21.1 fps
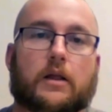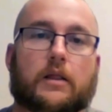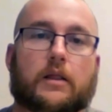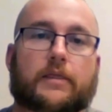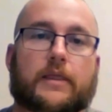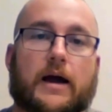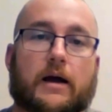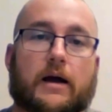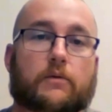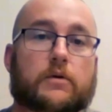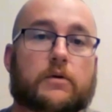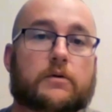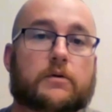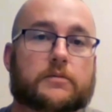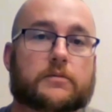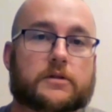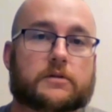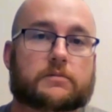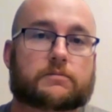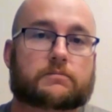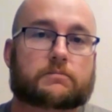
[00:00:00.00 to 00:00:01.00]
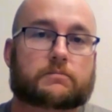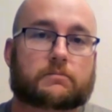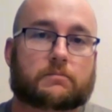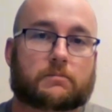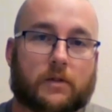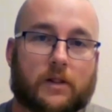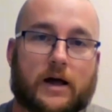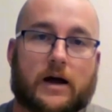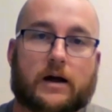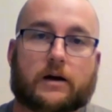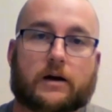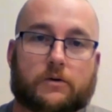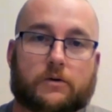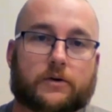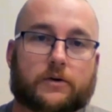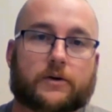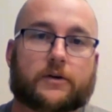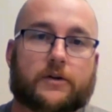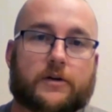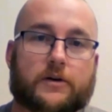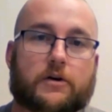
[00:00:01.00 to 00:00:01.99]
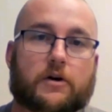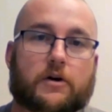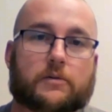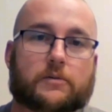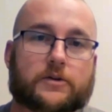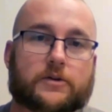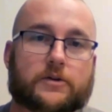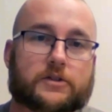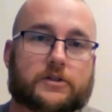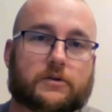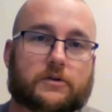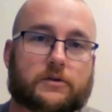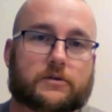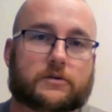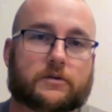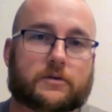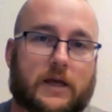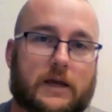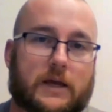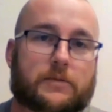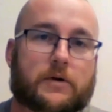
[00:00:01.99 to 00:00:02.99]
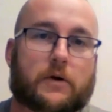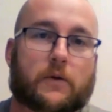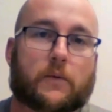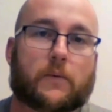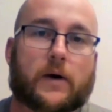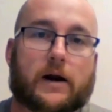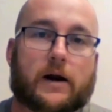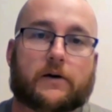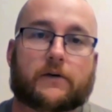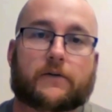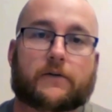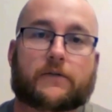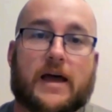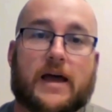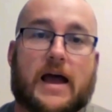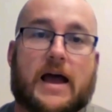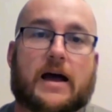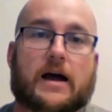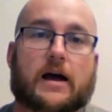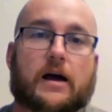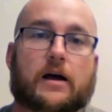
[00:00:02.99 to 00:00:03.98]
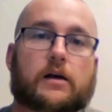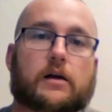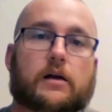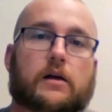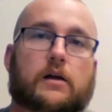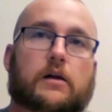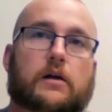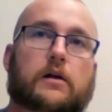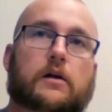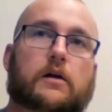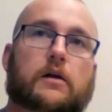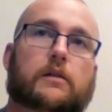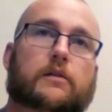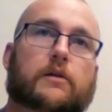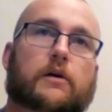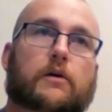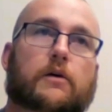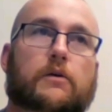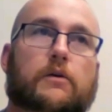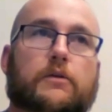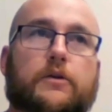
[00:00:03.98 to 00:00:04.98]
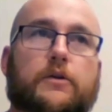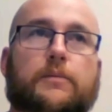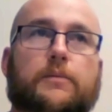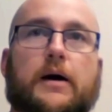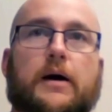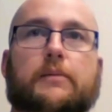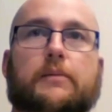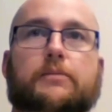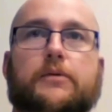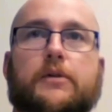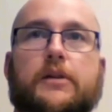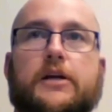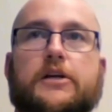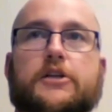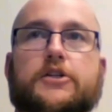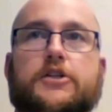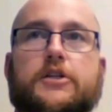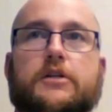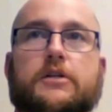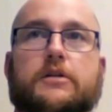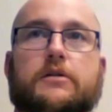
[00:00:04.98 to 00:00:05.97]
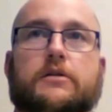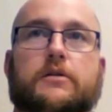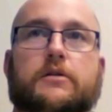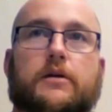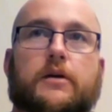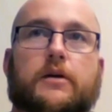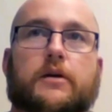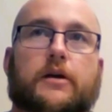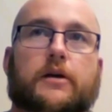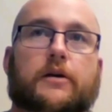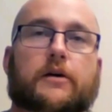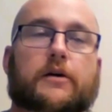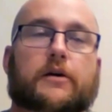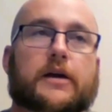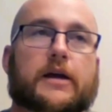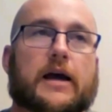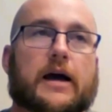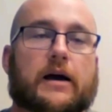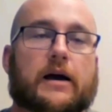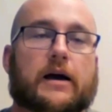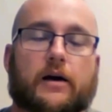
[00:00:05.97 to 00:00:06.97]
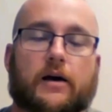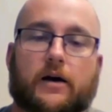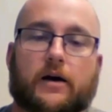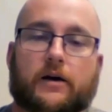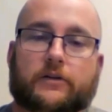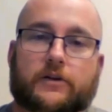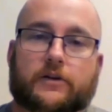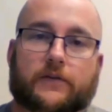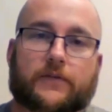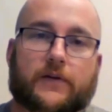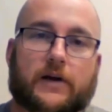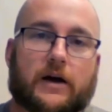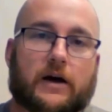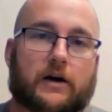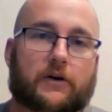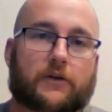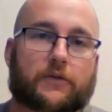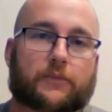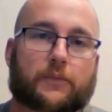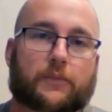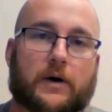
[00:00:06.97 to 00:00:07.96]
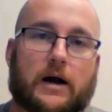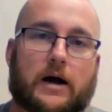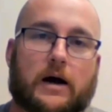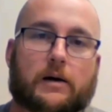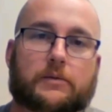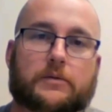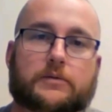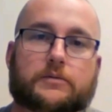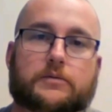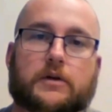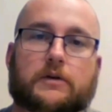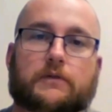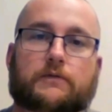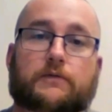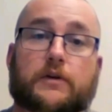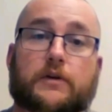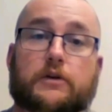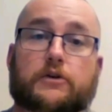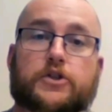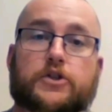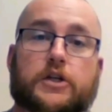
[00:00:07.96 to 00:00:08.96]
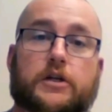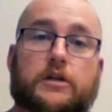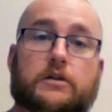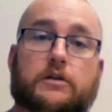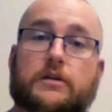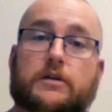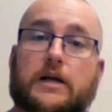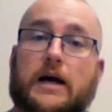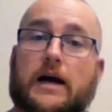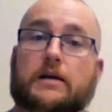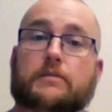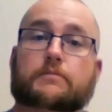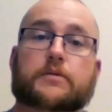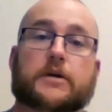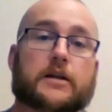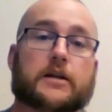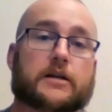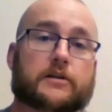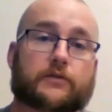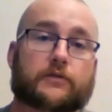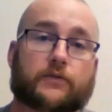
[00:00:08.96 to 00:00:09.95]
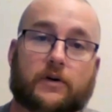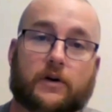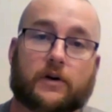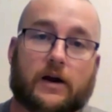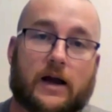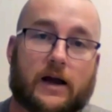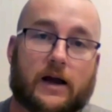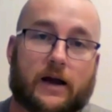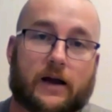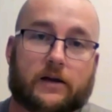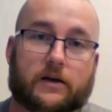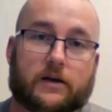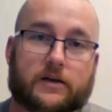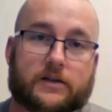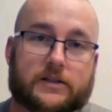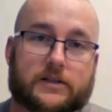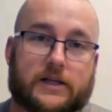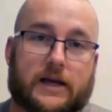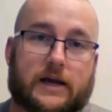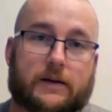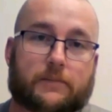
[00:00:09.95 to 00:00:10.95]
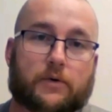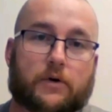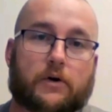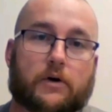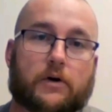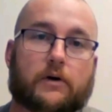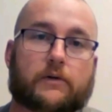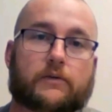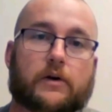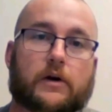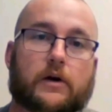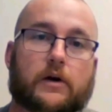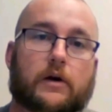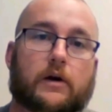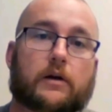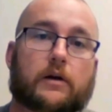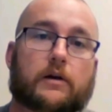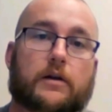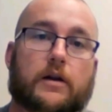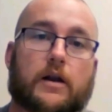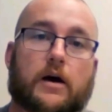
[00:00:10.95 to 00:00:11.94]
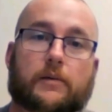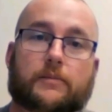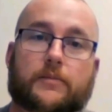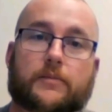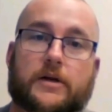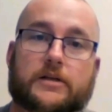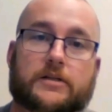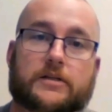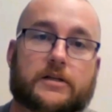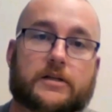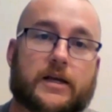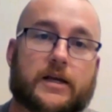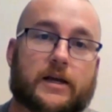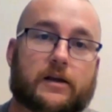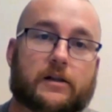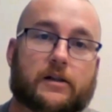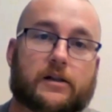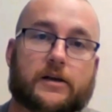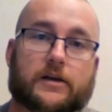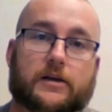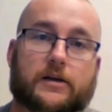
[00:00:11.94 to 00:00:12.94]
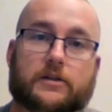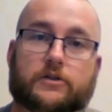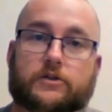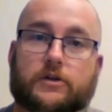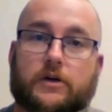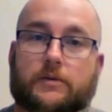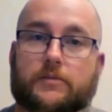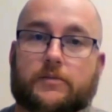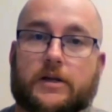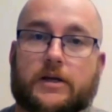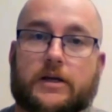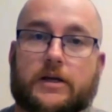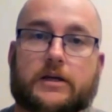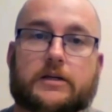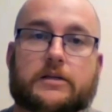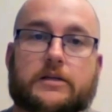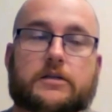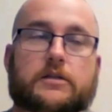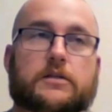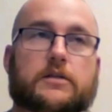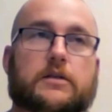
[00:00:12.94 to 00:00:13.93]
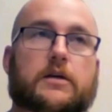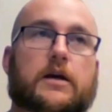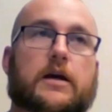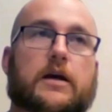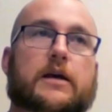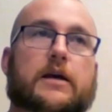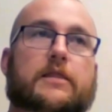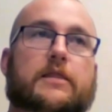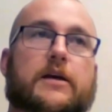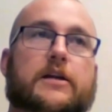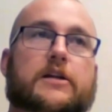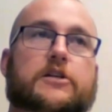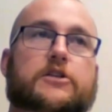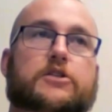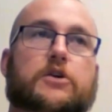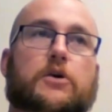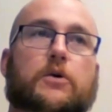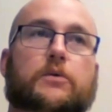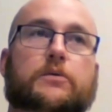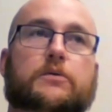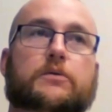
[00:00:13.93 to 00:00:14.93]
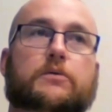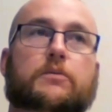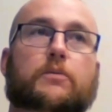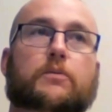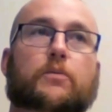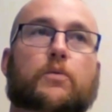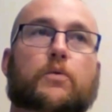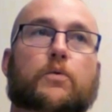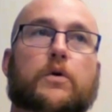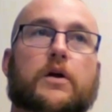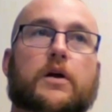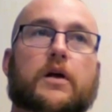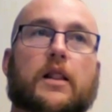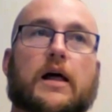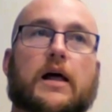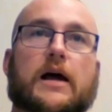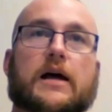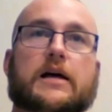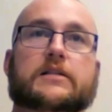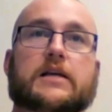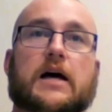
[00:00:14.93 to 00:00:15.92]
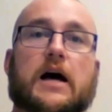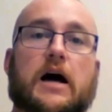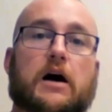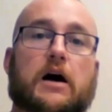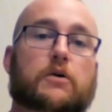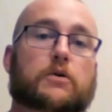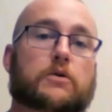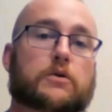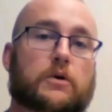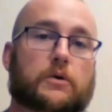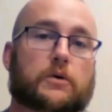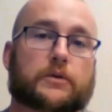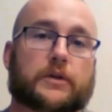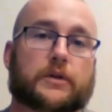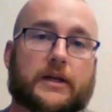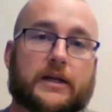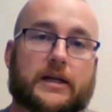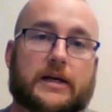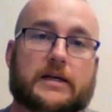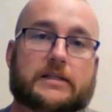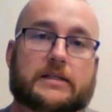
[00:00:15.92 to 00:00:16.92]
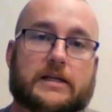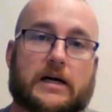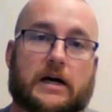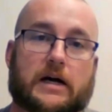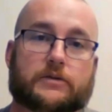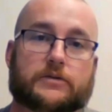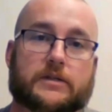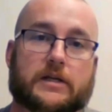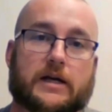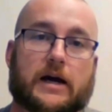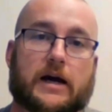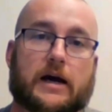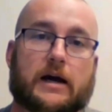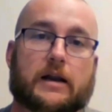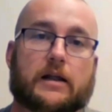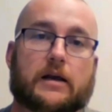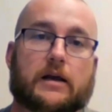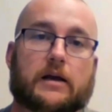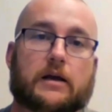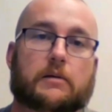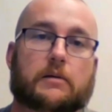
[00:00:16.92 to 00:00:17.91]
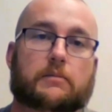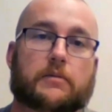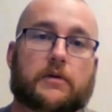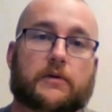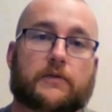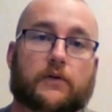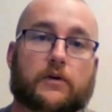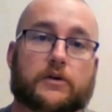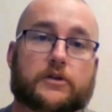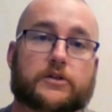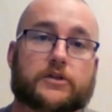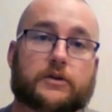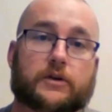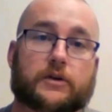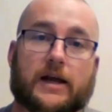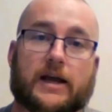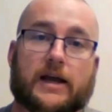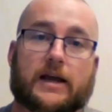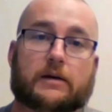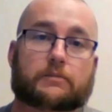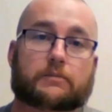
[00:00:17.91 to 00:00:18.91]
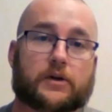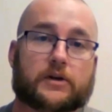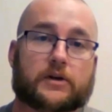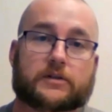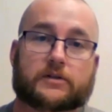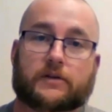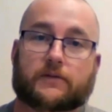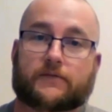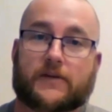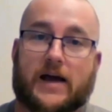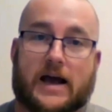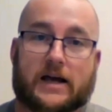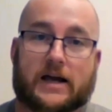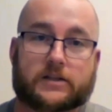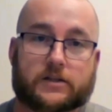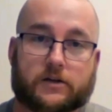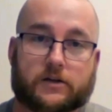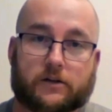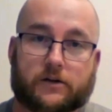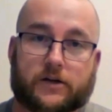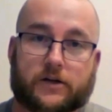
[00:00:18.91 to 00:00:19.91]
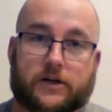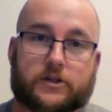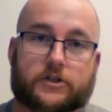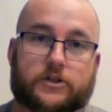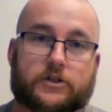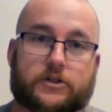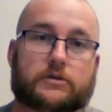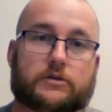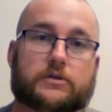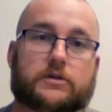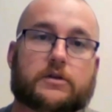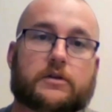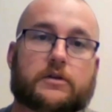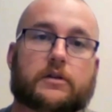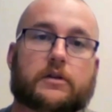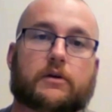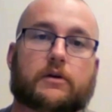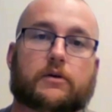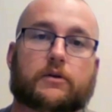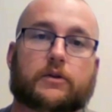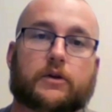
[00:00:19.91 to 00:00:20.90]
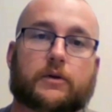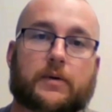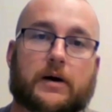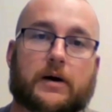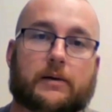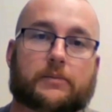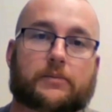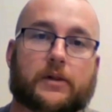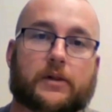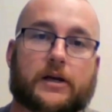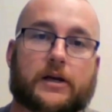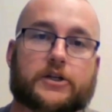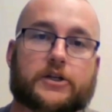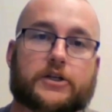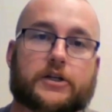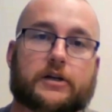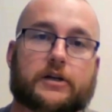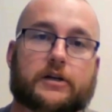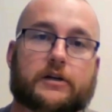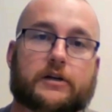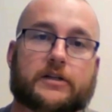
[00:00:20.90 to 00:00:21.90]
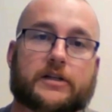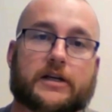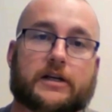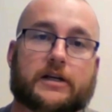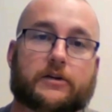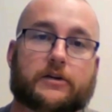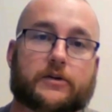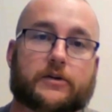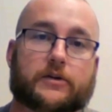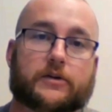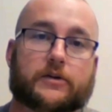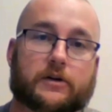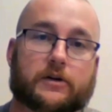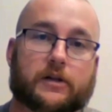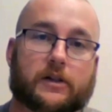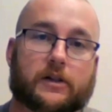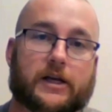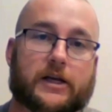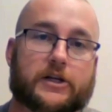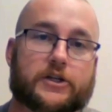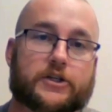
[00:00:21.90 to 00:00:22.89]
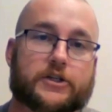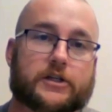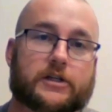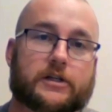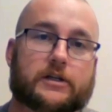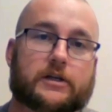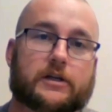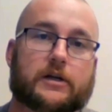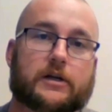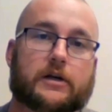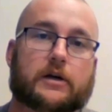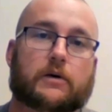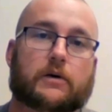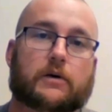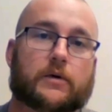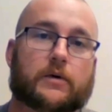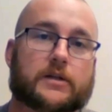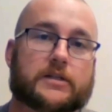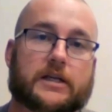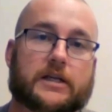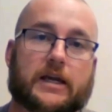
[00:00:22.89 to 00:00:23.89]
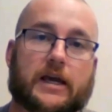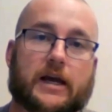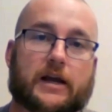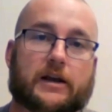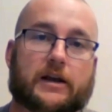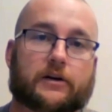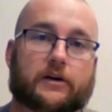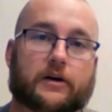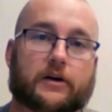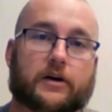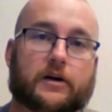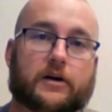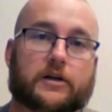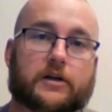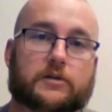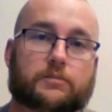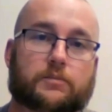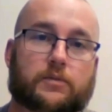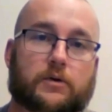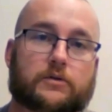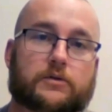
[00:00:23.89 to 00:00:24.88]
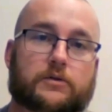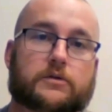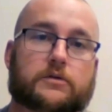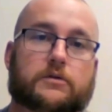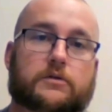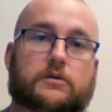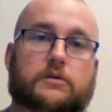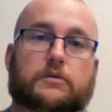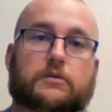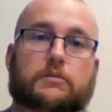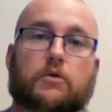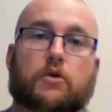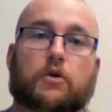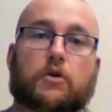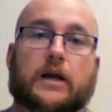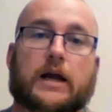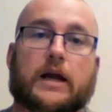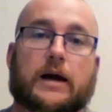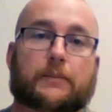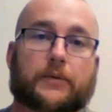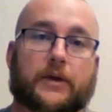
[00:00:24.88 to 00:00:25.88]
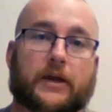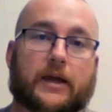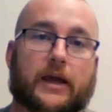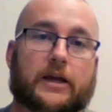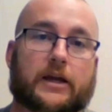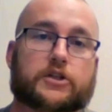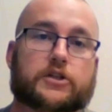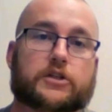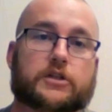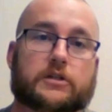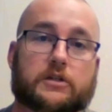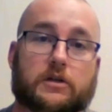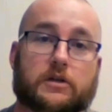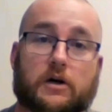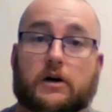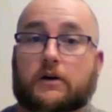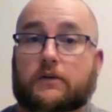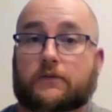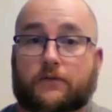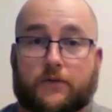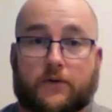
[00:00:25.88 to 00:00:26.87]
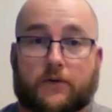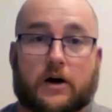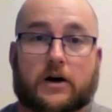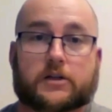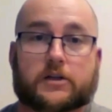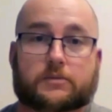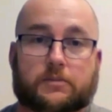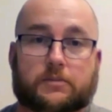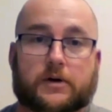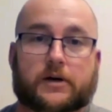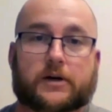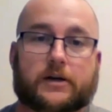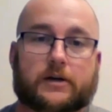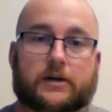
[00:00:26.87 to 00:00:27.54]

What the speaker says: that room is a lot colder than normal. So keeping aware of that. The older population, you got different health problems, confusion, diabetes for a high example of numbness and tingling extremities, and they just don't realize how cold it is outside before it's too late. And plus the vascular issues in the older population and decreased circulation. Once again, you're going to expose to more complications of frostbite.